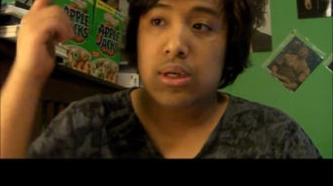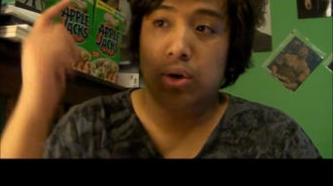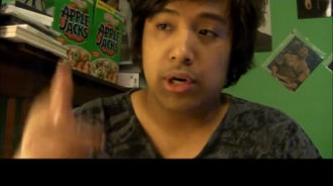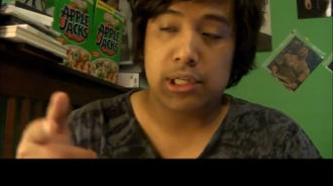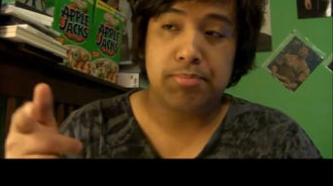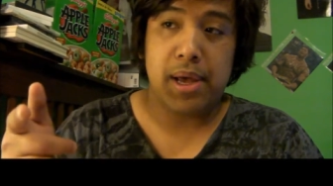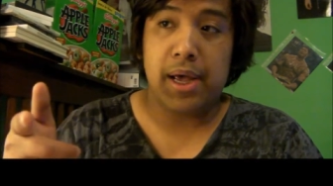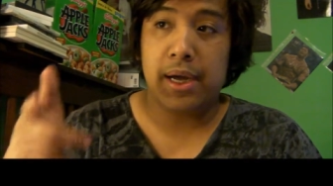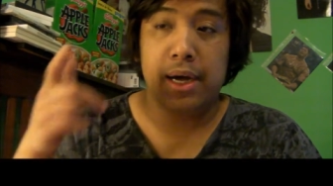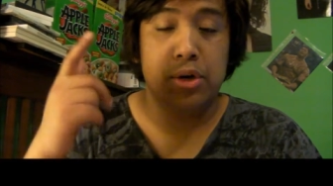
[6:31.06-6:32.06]
Chris
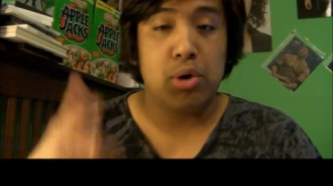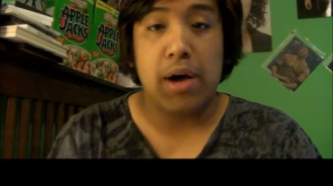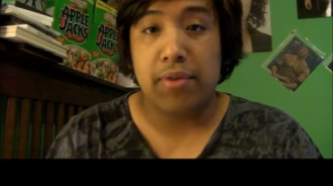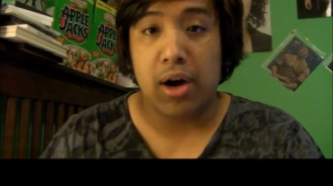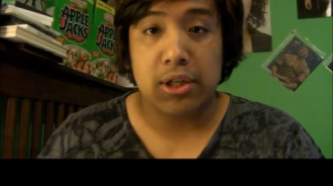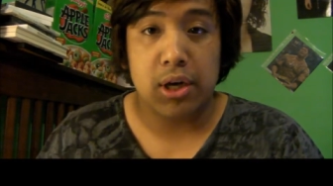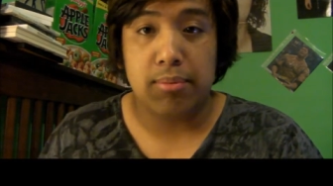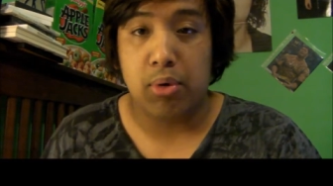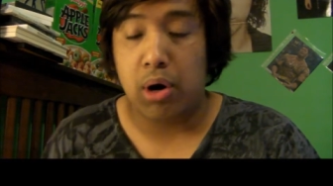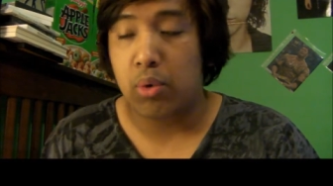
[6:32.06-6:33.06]
Spang. I do have Nah-Shon
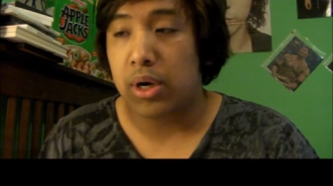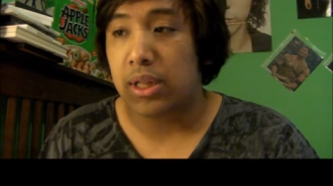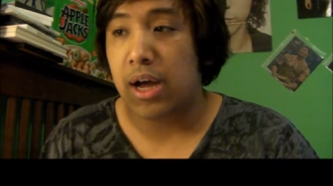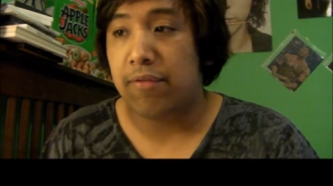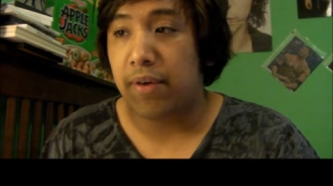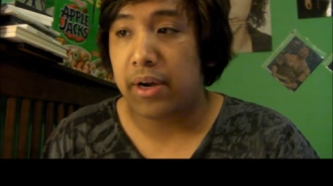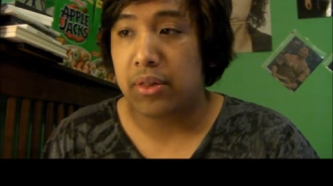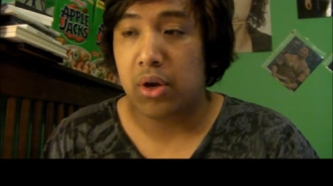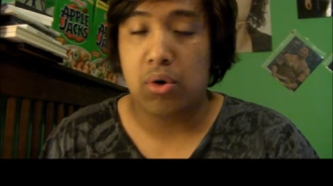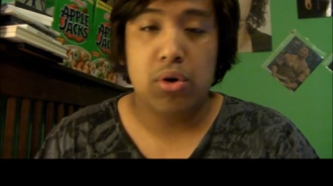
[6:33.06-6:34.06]
Burrell winning that fight,
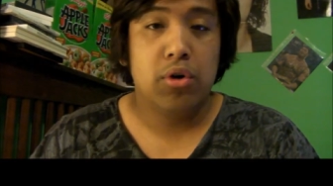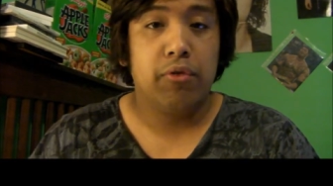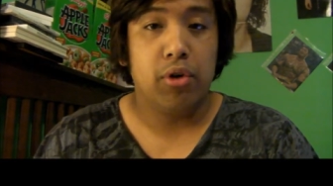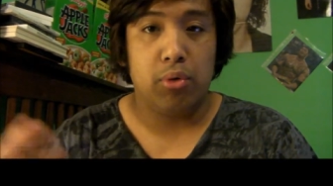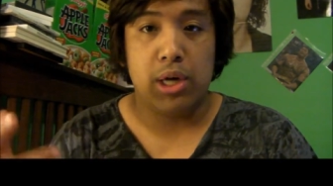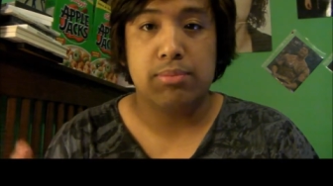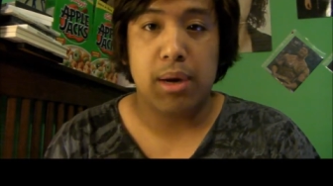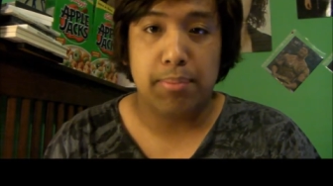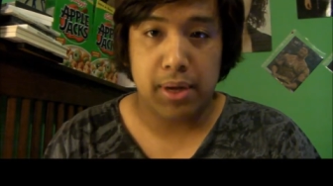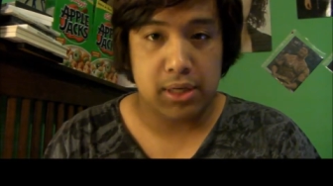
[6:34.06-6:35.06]
though. For the rest of my
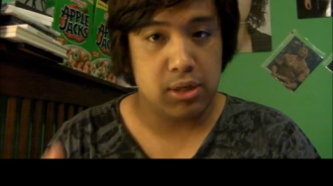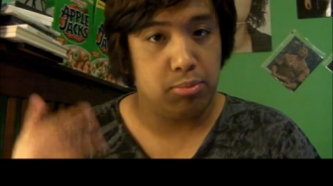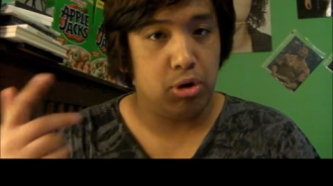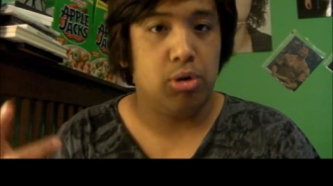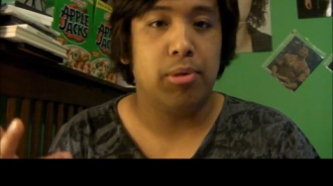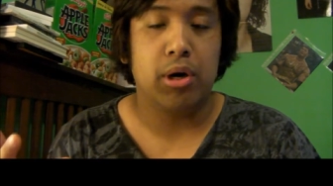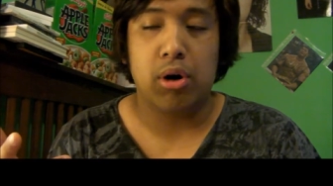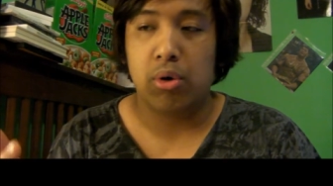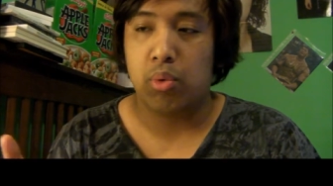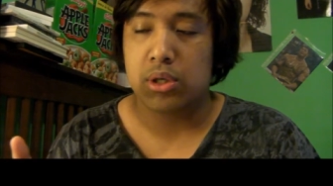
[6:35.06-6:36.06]
picks, the preliminary
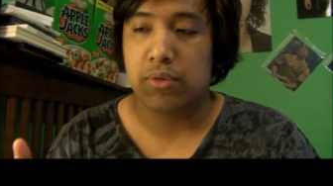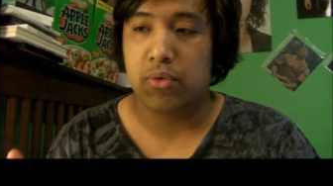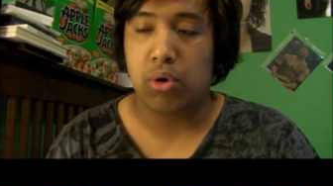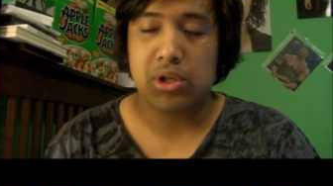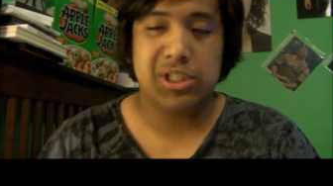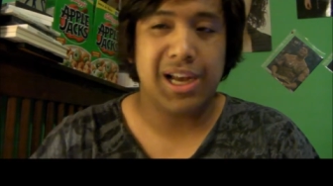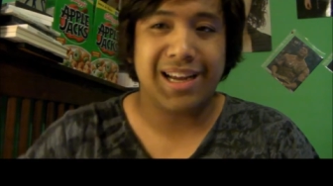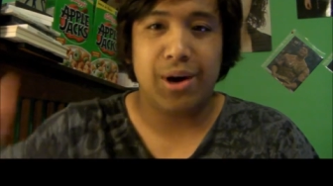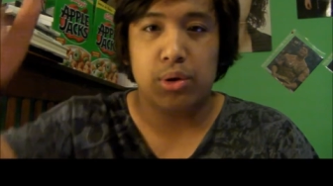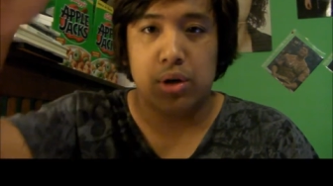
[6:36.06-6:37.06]
card ones, of course, check
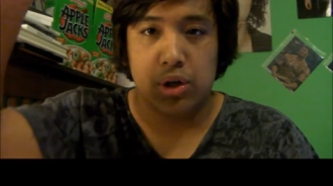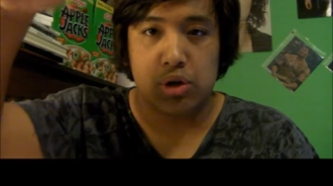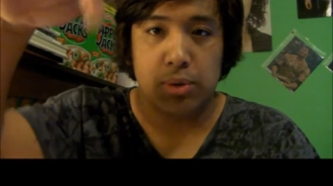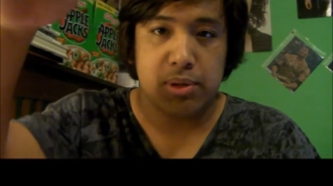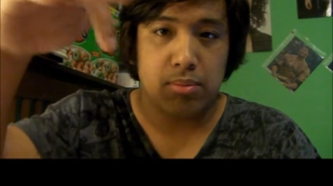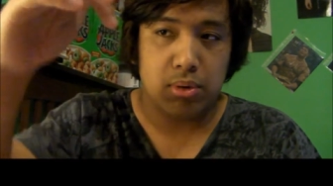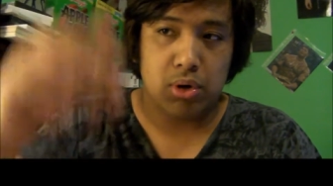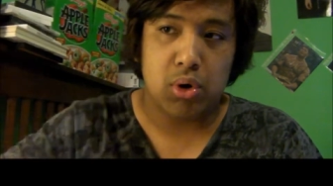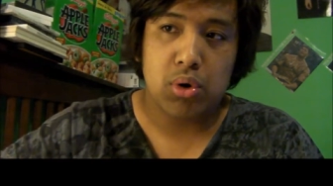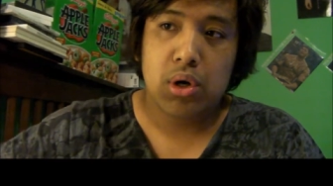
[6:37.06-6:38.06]
out the description
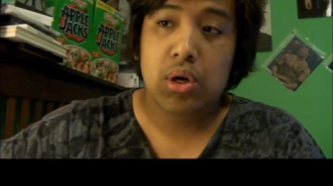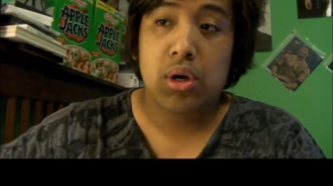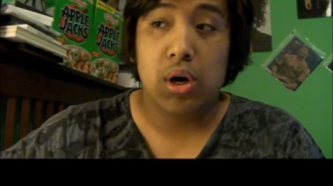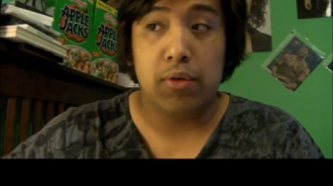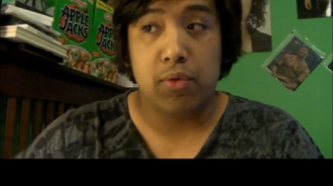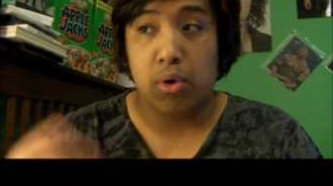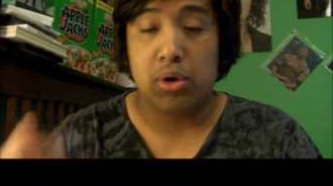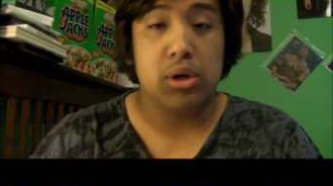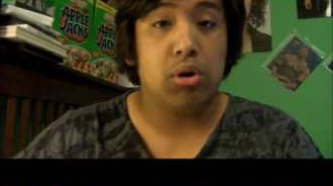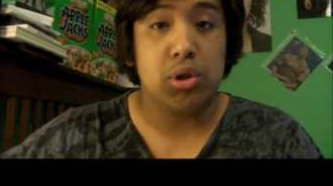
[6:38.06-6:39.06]
below. Of
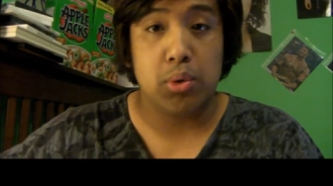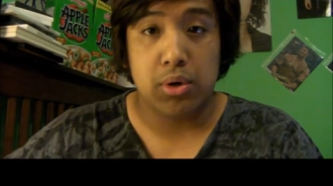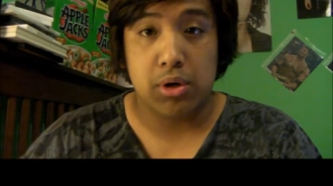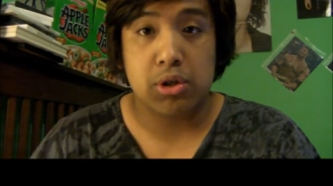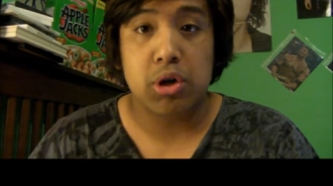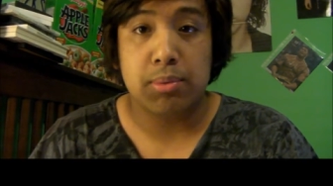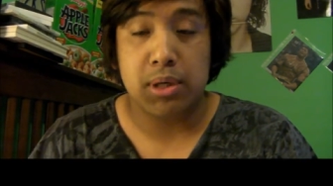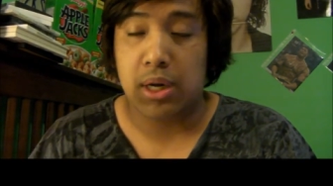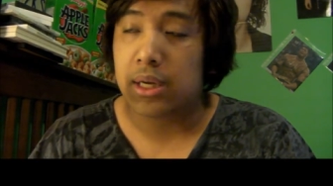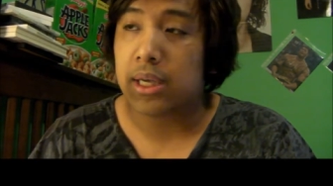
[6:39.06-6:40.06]
course, also in the
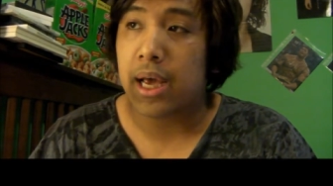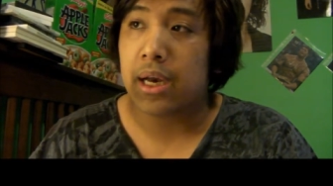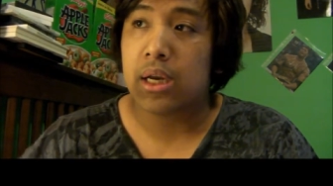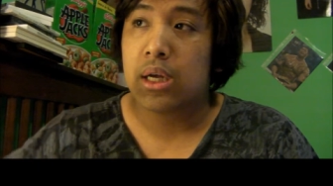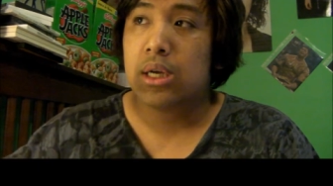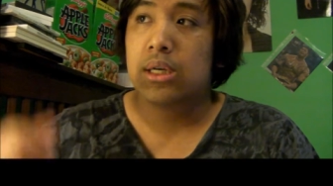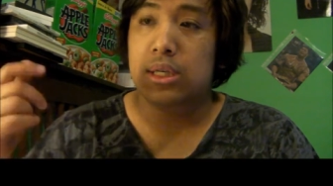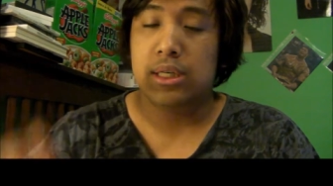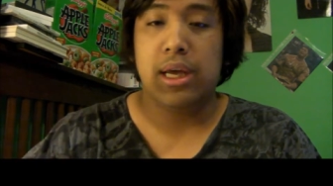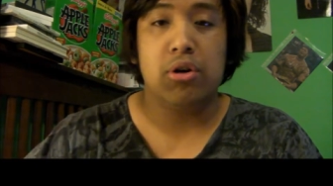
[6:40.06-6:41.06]
description, again,
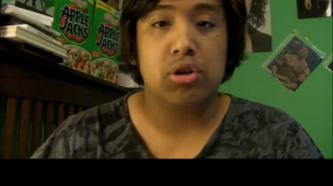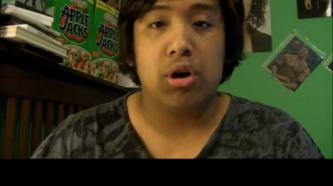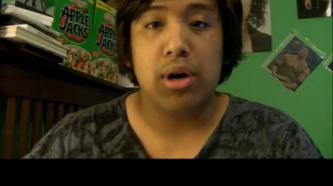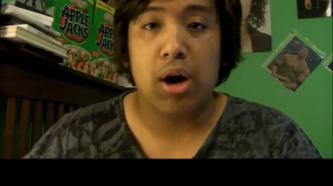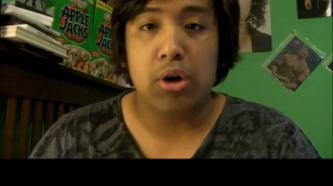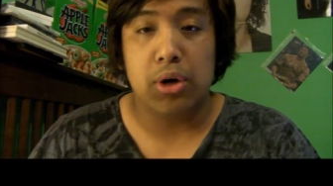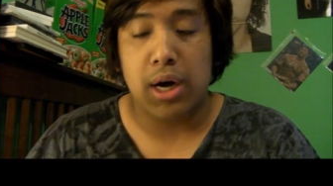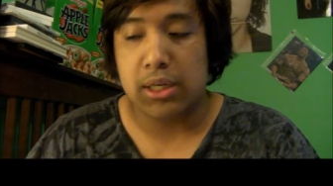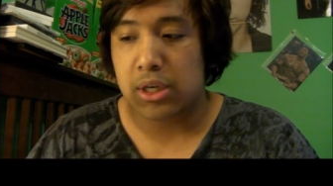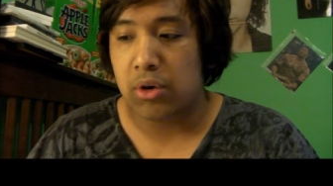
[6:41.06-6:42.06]
details on how you
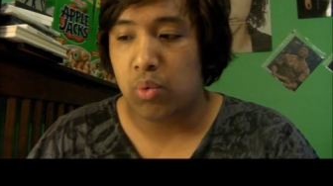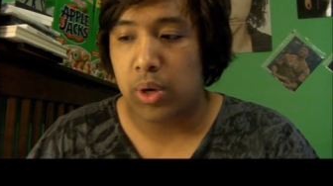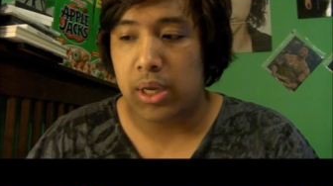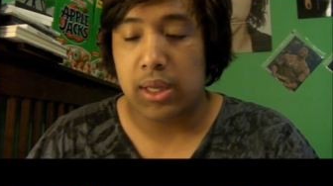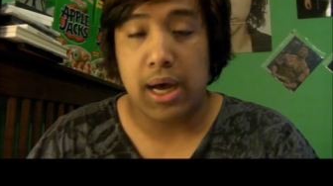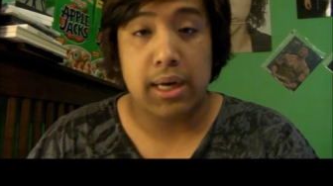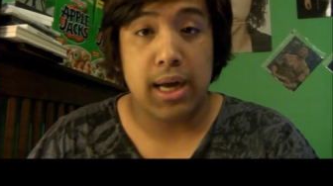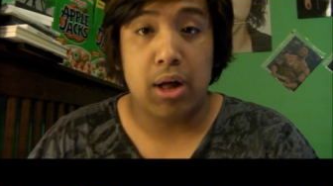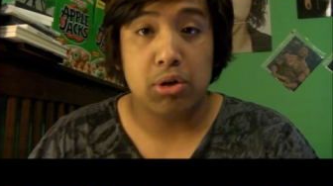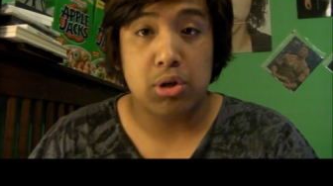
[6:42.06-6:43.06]
guys can win that
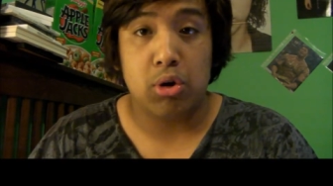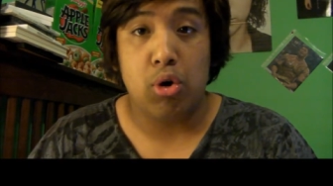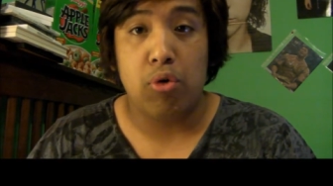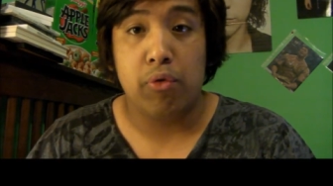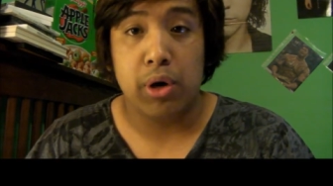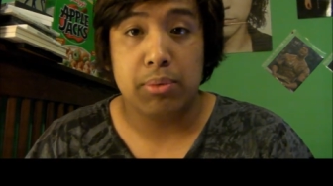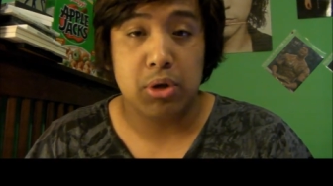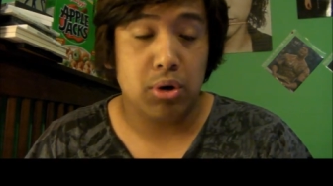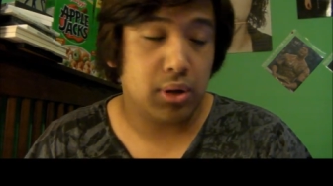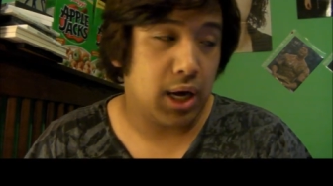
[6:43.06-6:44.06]
Alistair Overeem
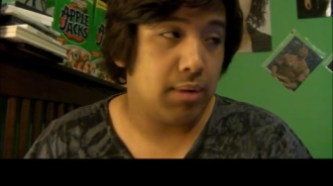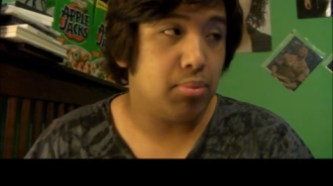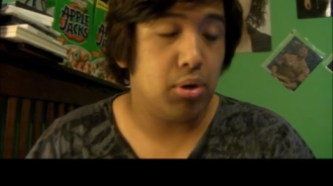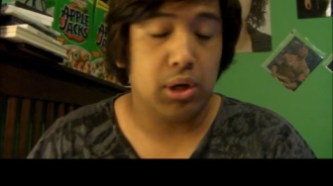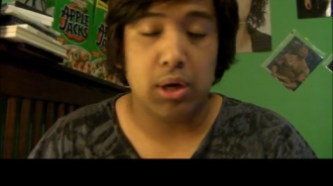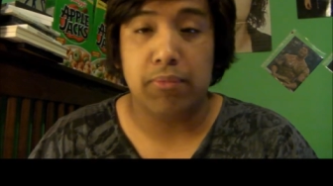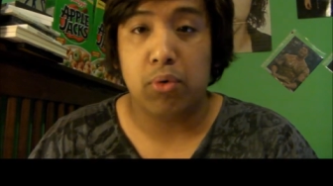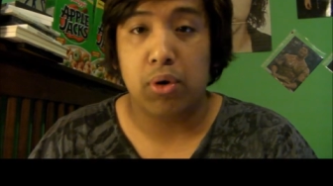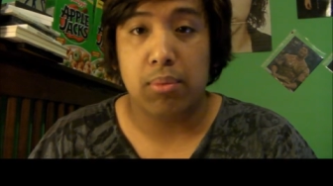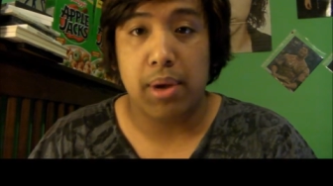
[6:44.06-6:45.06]
shirt that I'm putting up
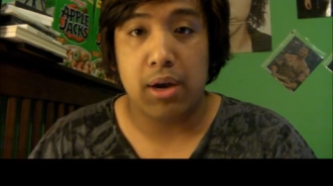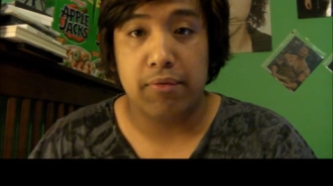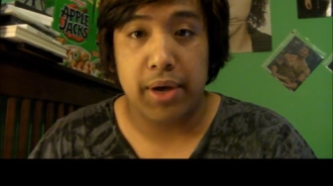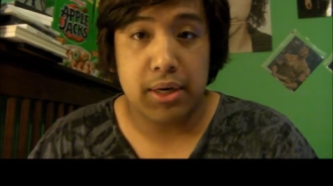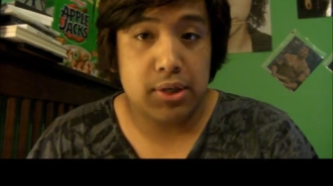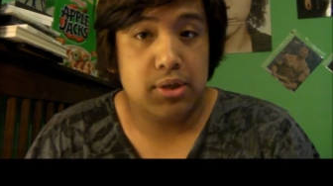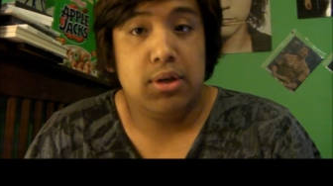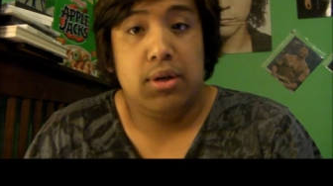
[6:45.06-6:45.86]
for the main event.